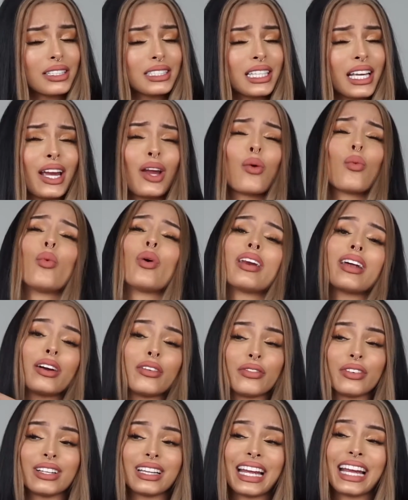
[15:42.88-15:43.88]
are saying
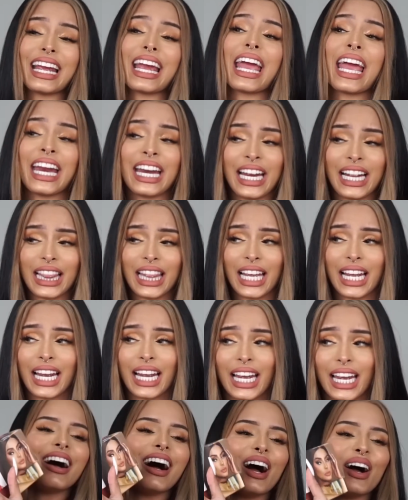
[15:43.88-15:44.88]
whatever, like anything.
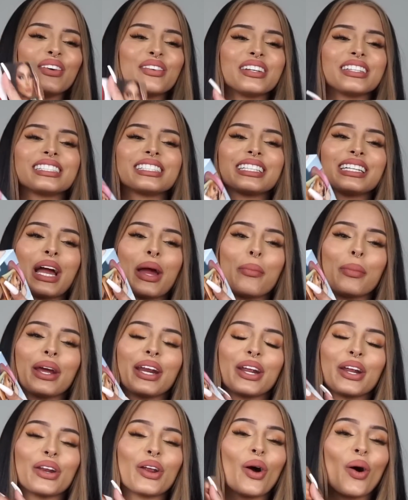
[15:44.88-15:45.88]
Obviously I
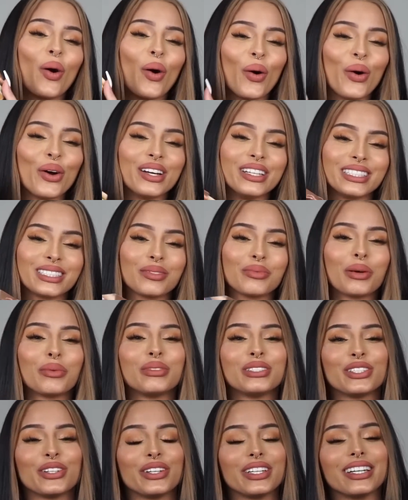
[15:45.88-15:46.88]
made it all Isabel
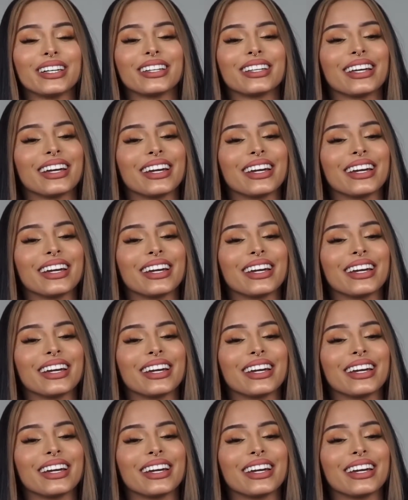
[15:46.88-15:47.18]
Bedoya.